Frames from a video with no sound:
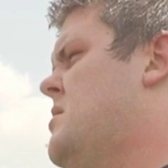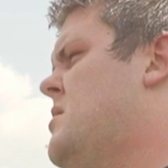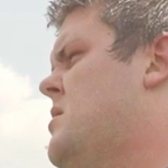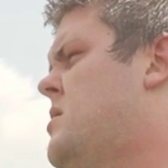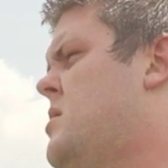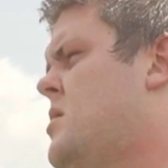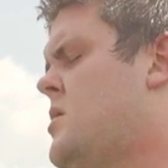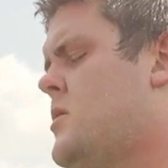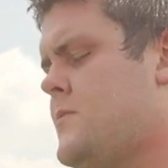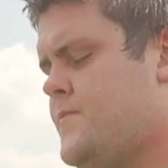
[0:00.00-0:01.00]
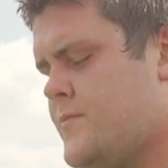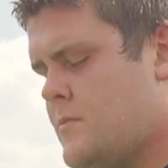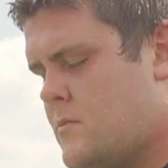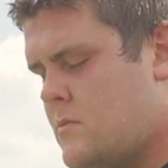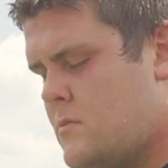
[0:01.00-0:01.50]
get you guys ready for
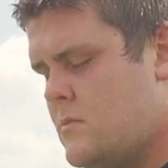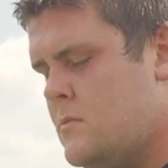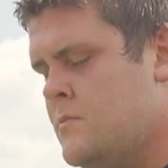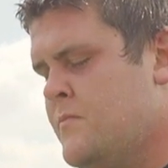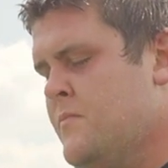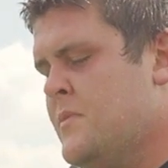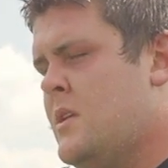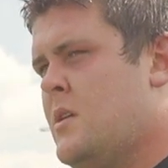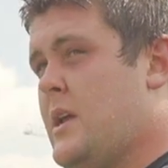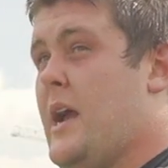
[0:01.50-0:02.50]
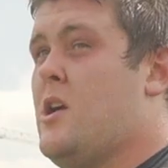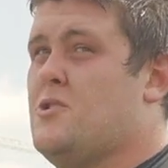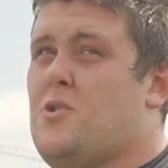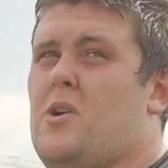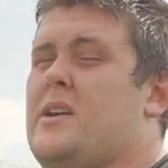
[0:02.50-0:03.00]
that? Yeah,
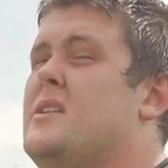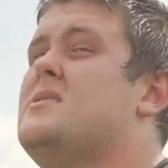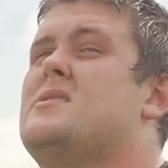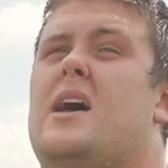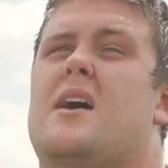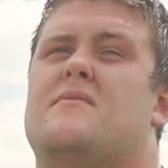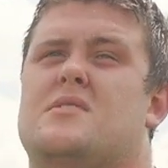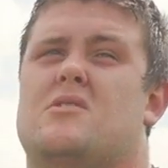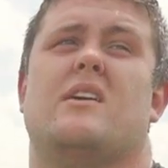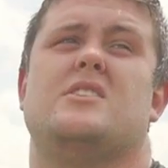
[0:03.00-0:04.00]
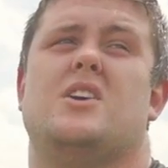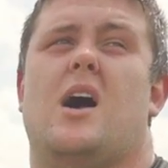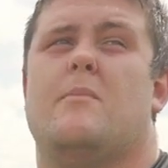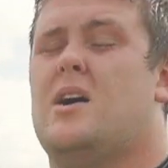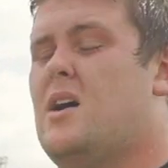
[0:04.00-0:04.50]
Coach Horgan and his staff does a great
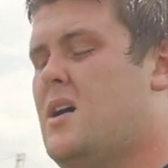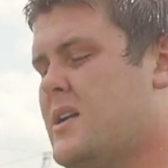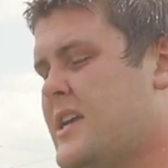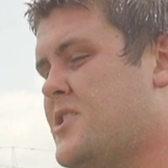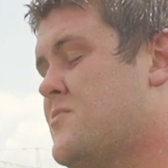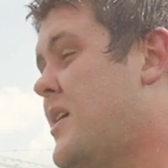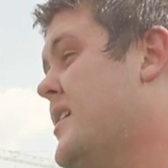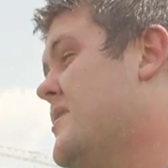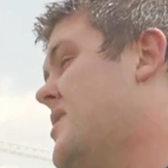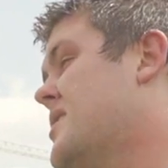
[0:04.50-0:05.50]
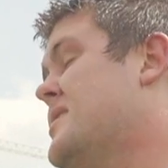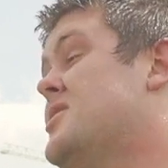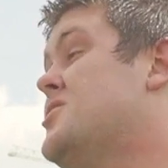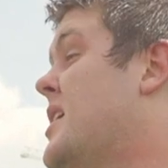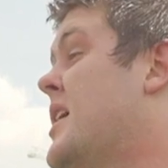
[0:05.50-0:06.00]
job uh, getting us ready, uh,
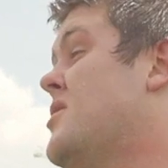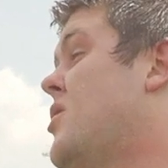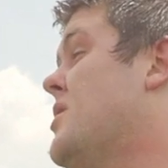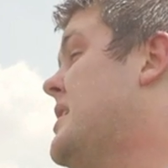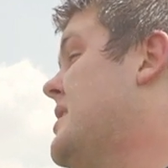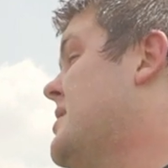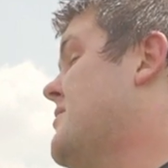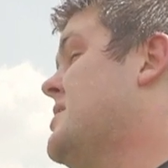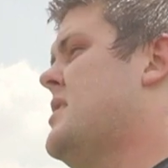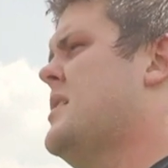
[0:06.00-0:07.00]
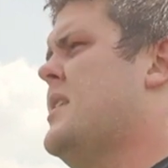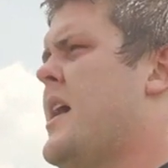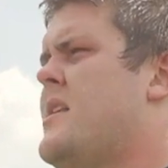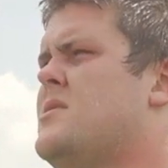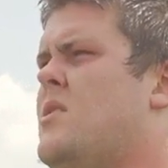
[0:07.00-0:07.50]
conditioned to handle all the heat and everything like
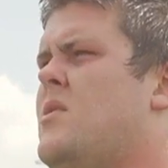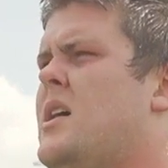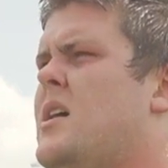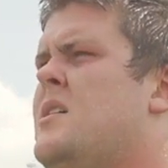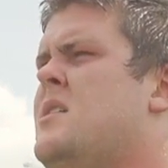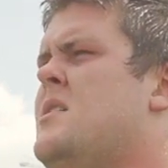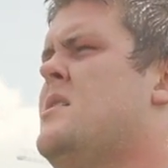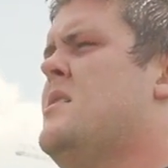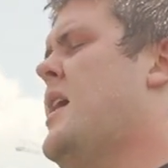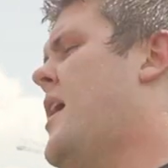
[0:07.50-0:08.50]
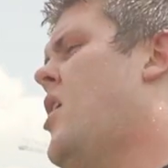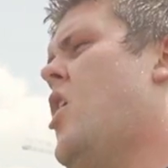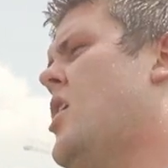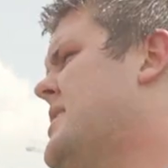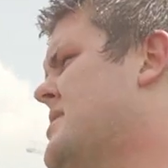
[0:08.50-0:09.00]
that. So, uh, yeah,
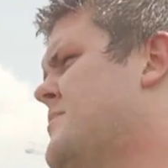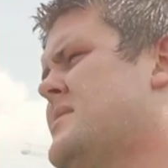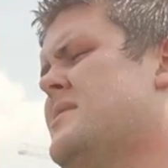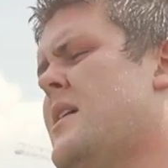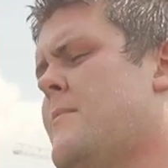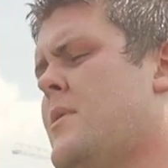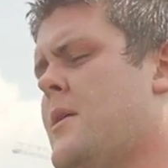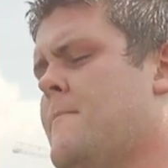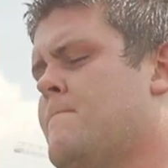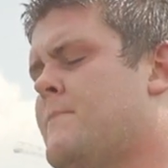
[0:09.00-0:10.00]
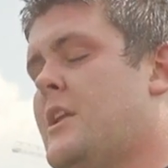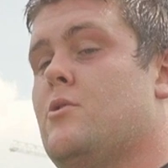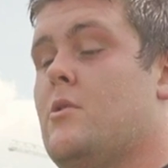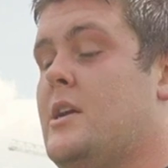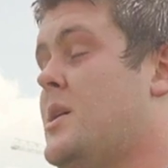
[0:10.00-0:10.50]
all, a testament to them. Um, they do
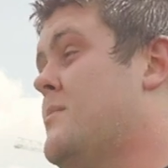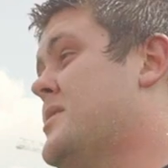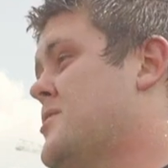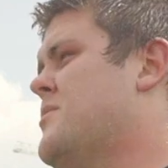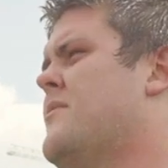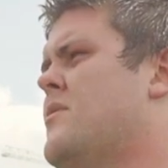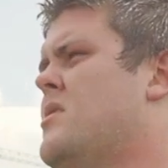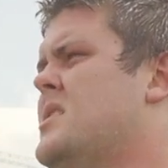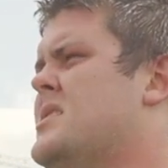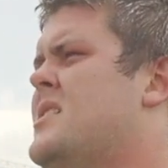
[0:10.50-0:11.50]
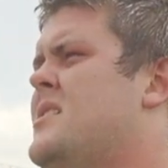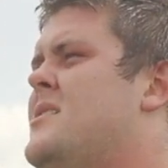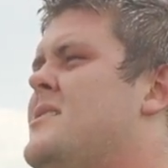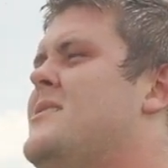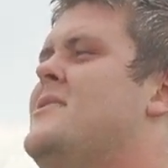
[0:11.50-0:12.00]
a great job getting us ready for all this.
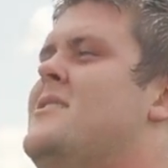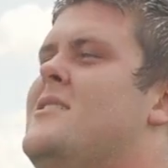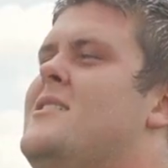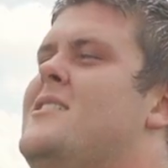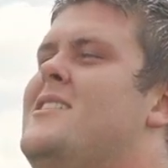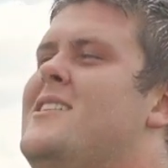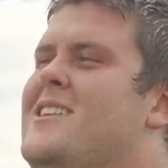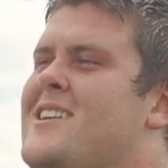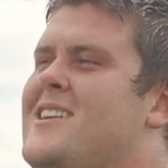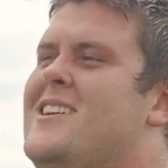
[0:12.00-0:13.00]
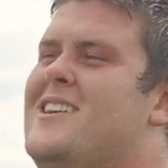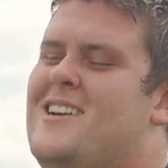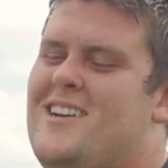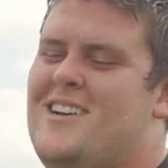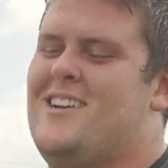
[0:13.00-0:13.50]
Yeah, a year ago, you
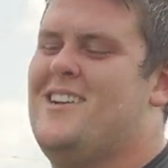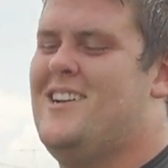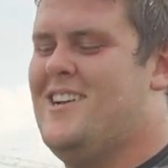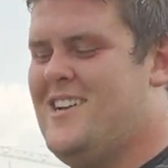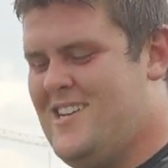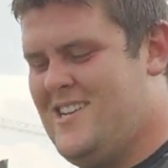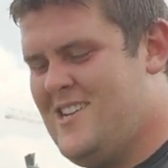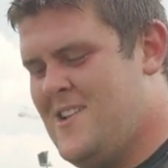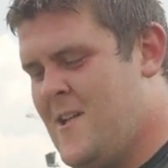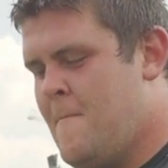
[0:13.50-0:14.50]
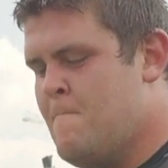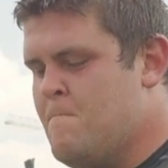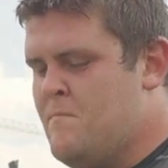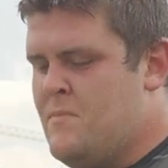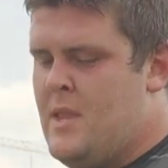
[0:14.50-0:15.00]
guys were one of the best
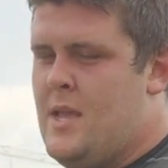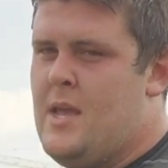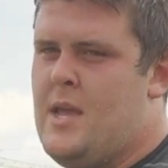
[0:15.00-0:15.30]
teams in the SEC